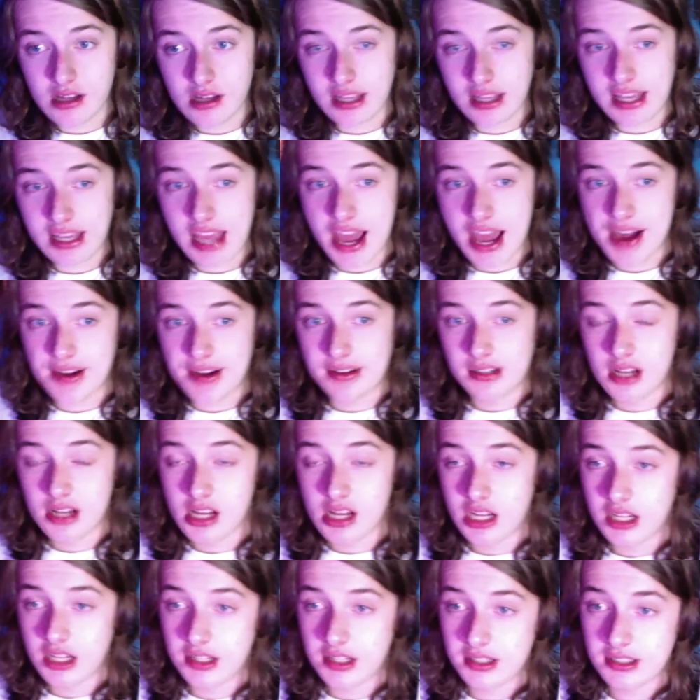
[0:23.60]
yeah.
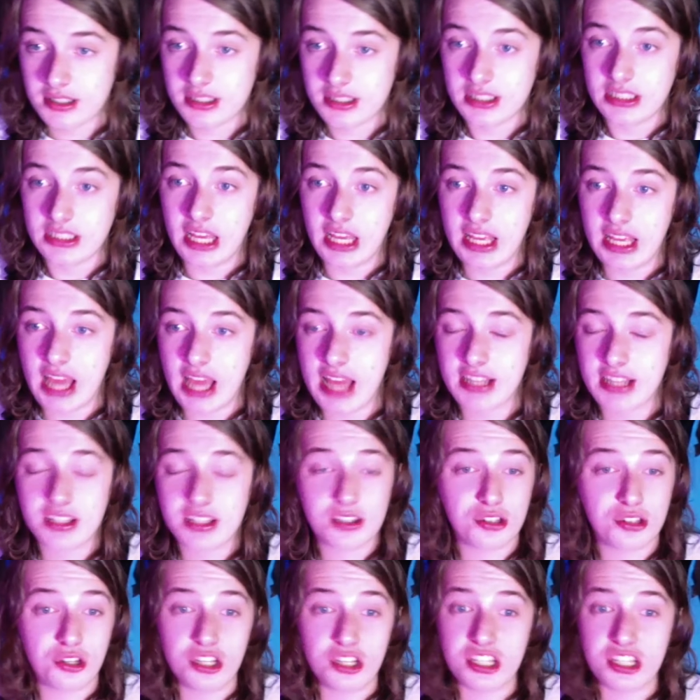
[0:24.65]
I just
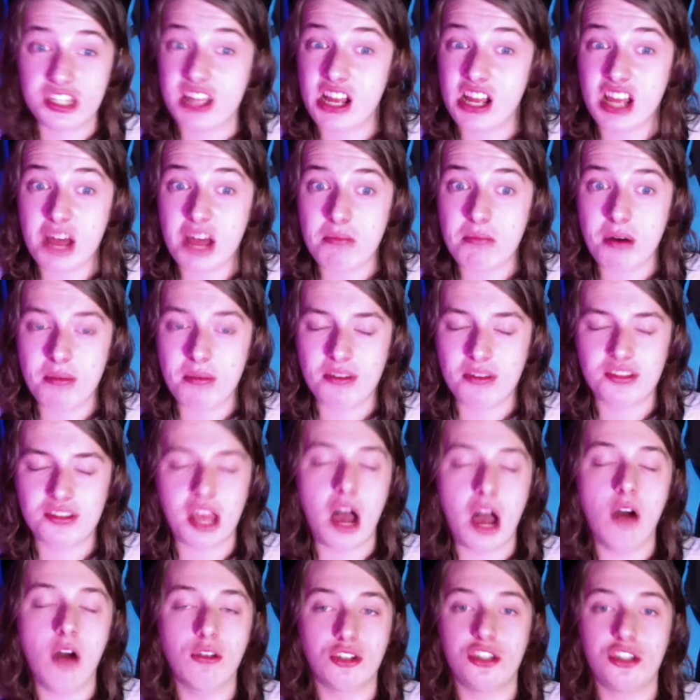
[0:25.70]
slowly stuck up on me. I was like,
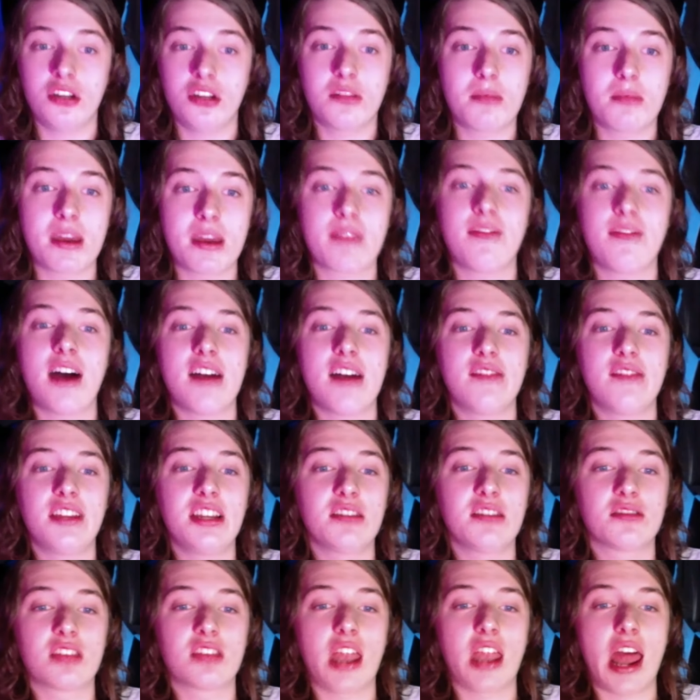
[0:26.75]
oh shit, make five
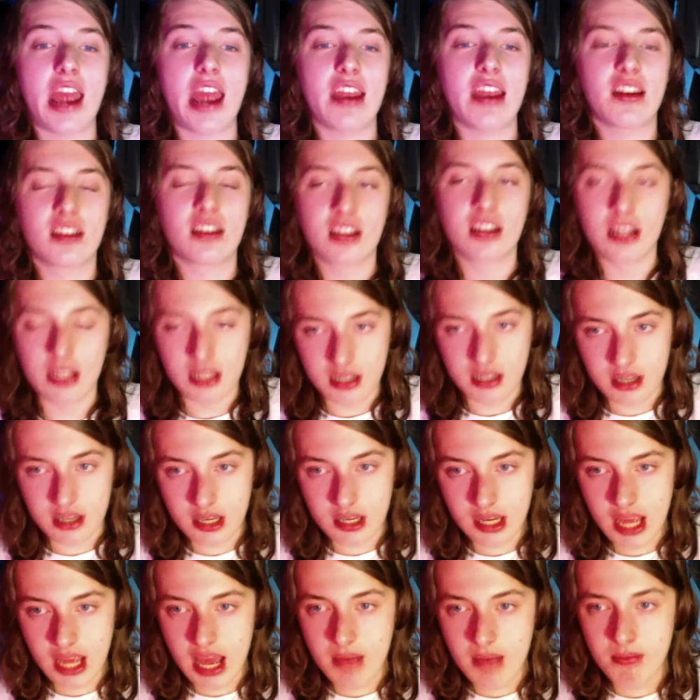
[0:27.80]
videos tonight.
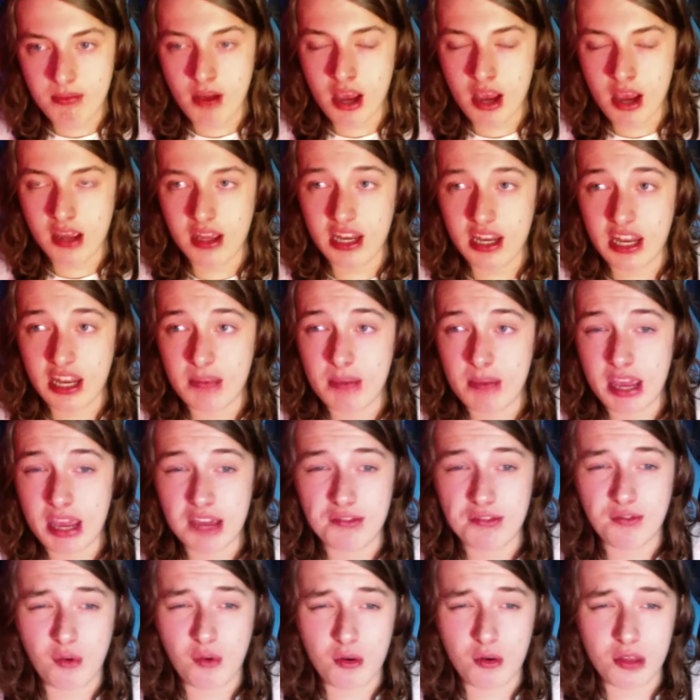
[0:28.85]
Yeah, probably end up
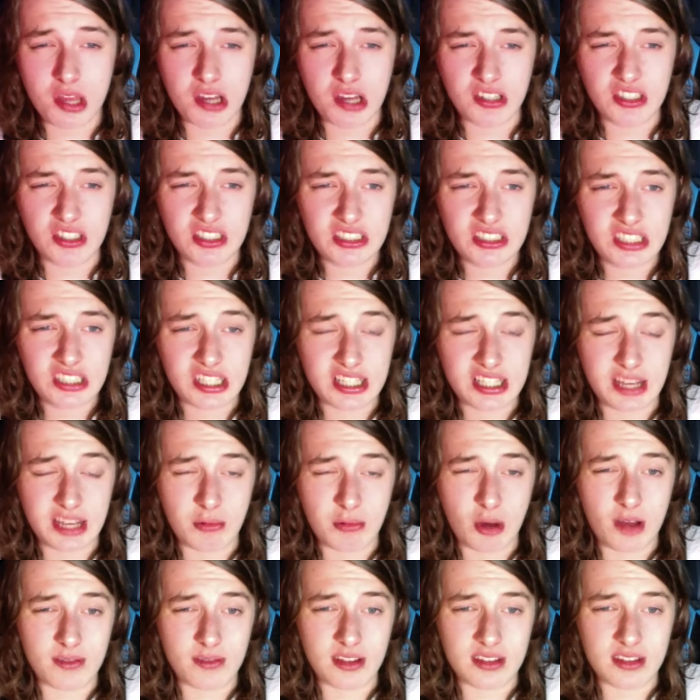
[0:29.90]
making four though, because I
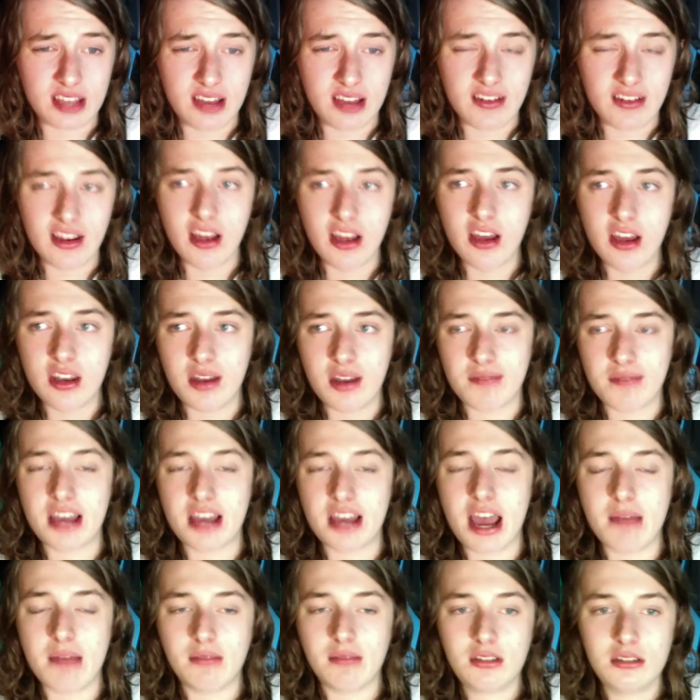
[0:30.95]
will have the time enough
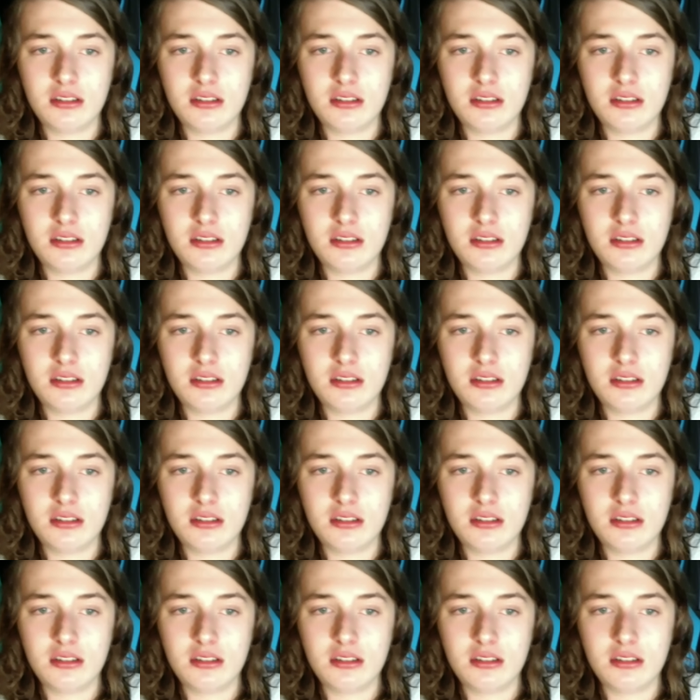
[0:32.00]
time.